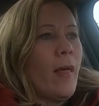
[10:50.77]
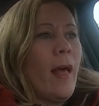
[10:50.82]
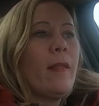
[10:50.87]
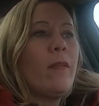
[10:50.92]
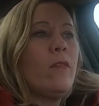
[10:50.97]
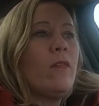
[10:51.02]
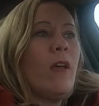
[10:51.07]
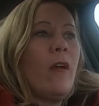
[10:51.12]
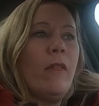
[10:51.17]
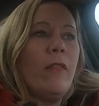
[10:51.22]

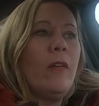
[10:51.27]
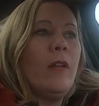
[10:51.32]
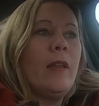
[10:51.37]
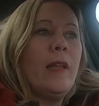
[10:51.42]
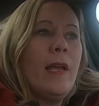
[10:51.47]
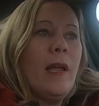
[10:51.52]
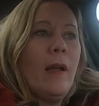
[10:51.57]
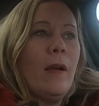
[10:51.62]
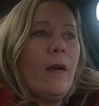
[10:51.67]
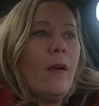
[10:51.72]
that's
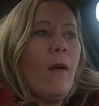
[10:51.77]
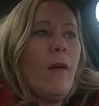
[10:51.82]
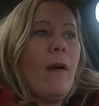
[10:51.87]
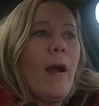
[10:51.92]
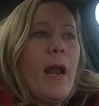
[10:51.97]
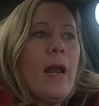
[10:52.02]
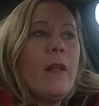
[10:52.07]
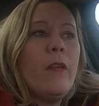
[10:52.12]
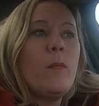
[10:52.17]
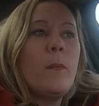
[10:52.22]
definitely a
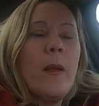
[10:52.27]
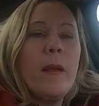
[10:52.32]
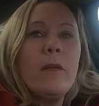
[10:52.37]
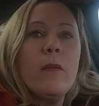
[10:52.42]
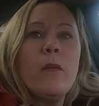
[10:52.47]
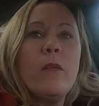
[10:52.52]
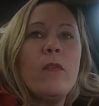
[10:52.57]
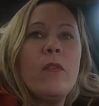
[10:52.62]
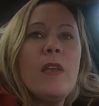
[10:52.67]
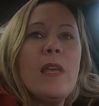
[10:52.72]
car I'd expect
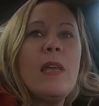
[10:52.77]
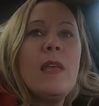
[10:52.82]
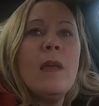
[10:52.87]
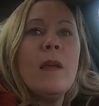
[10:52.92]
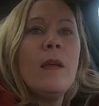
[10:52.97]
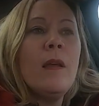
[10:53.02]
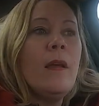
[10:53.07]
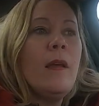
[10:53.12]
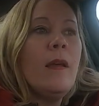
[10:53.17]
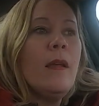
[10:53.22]
to see,
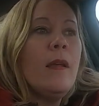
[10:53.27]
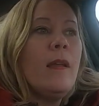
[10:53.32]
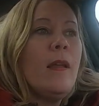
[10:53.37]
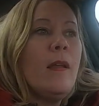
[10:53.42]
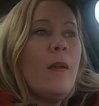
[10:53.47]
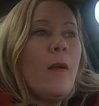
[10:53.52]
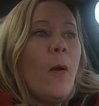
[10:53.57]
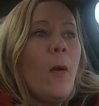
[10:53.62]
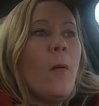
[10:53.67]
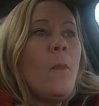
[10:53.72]

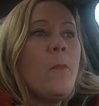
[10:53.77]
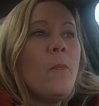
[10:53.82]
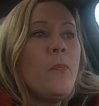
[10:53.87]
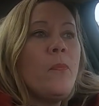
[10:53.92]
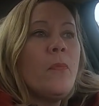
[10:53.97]
you know,